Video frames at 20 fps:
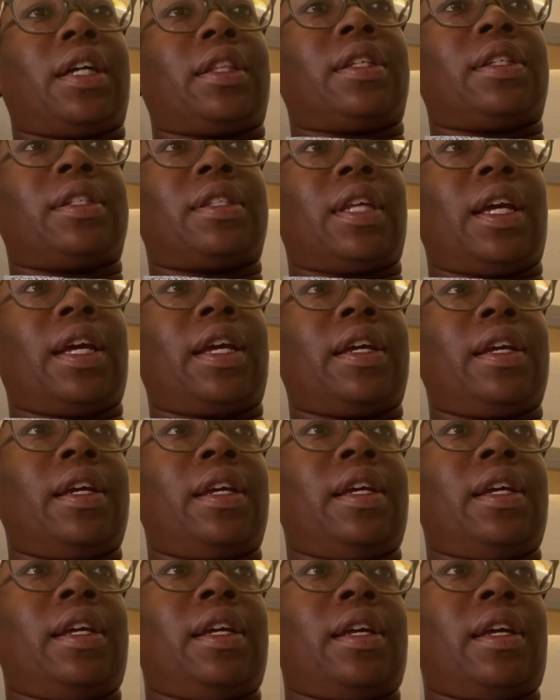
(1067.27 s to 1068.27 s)
to stay
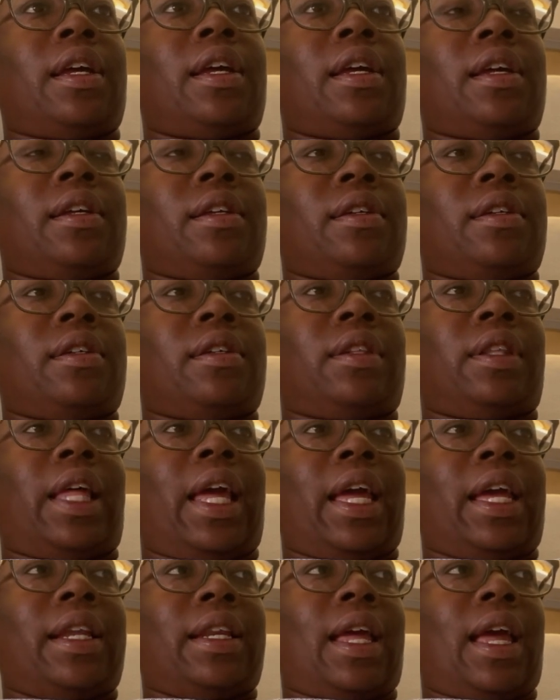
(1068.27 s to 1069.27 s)

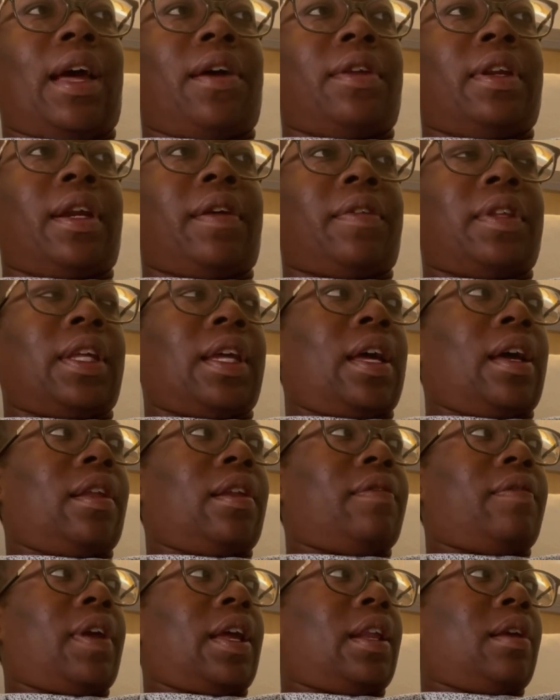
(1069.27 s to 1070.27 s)
laid down and everything
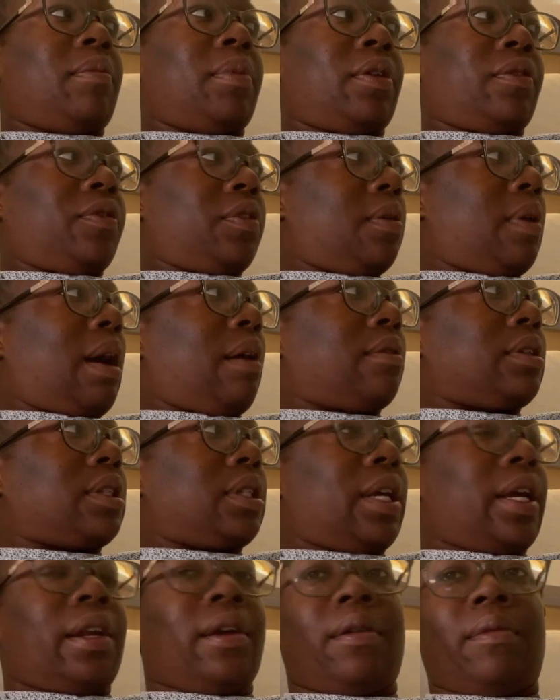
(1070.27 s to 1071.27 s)
elevated, but a few hours
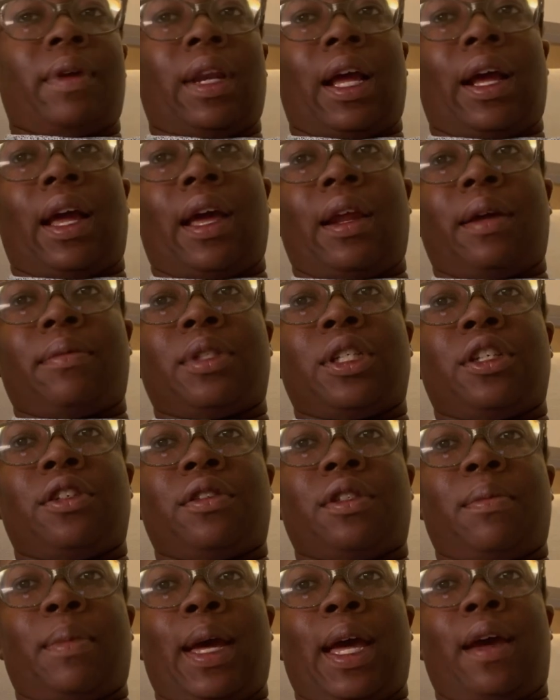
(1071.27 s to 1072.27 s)
later when I got up to
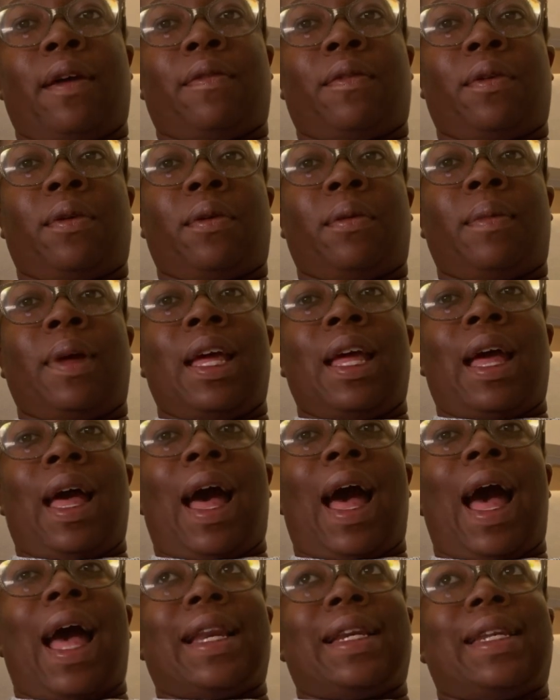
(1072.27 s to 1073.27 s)
use the bathroom,
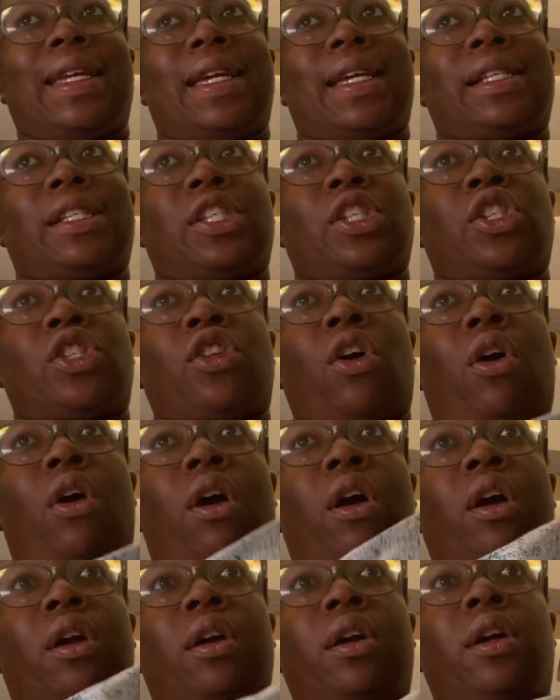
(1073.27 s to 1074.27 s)
I did
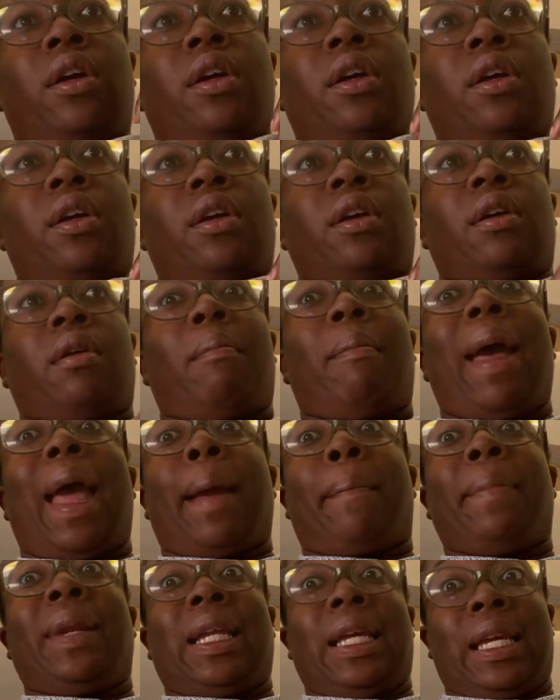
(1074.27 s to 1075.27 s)
start
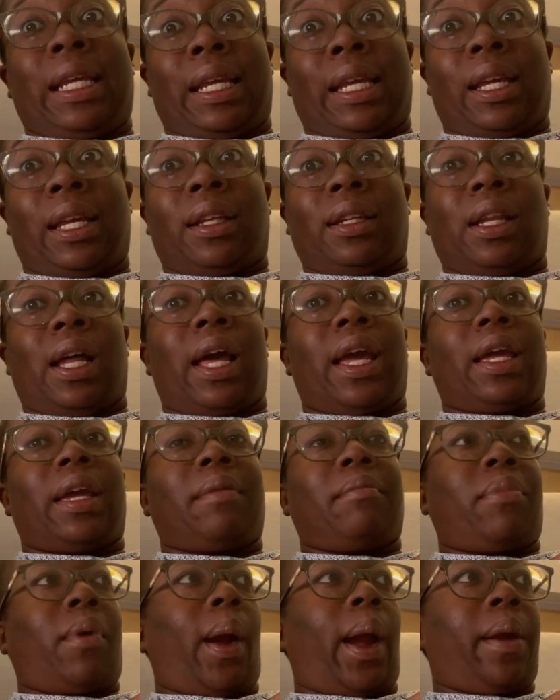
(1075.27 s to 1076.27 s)
back bleeding, like
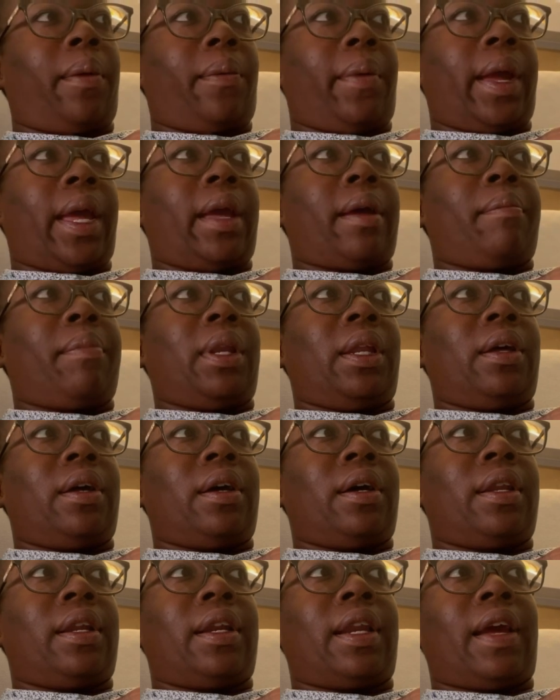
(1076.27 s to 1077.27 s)
bright red
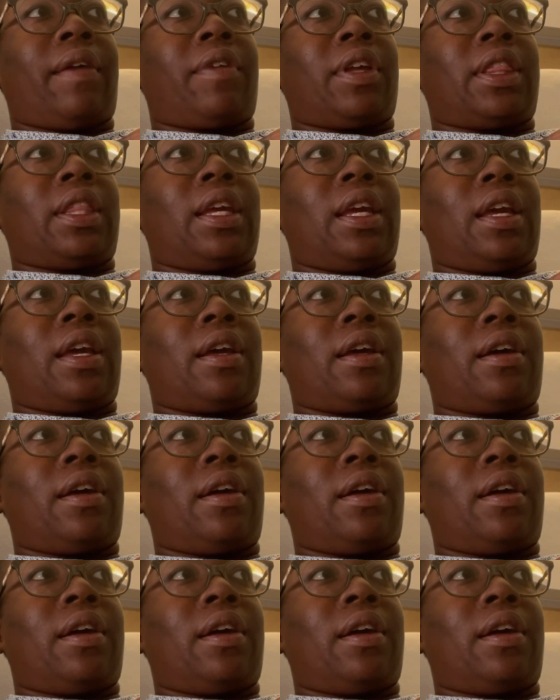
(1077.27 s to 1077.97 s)
blood and everything.